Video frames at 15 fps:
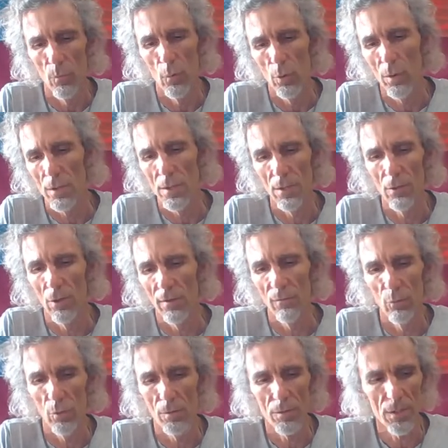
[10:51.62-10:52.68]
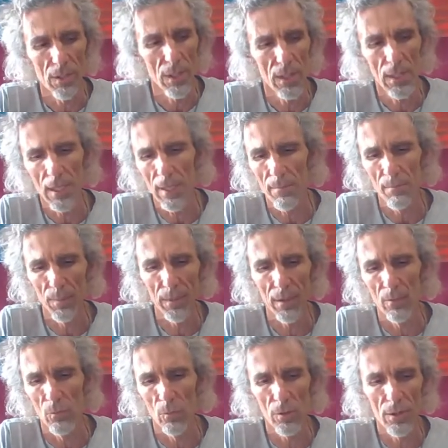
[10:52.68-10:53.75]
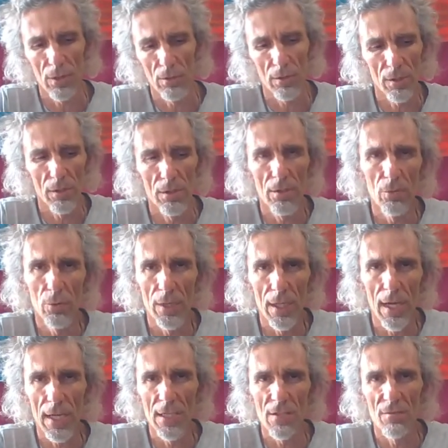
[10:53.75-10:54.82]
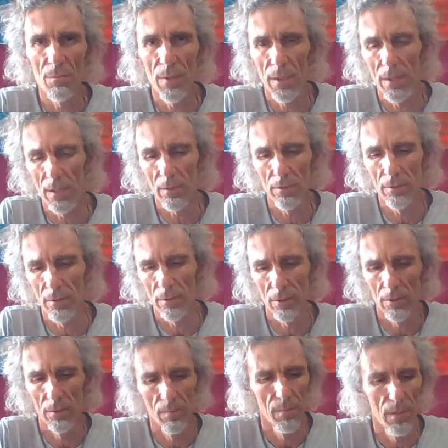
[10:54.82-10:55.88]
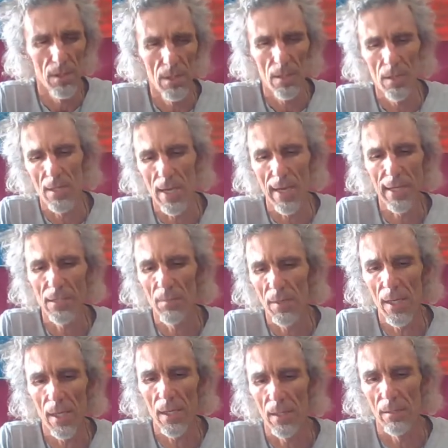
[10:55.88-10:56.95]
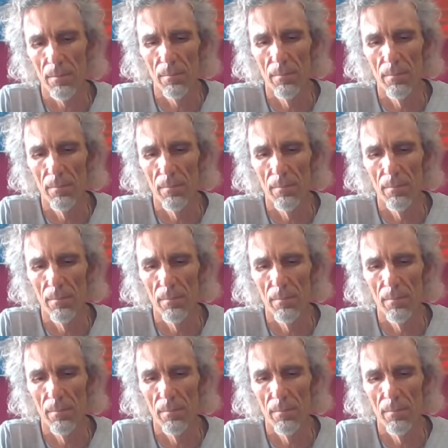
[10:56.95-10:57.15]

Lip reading: Why is the Knight of Wands here? What's it got to do with the Ace of Pentacles? Hanged Man.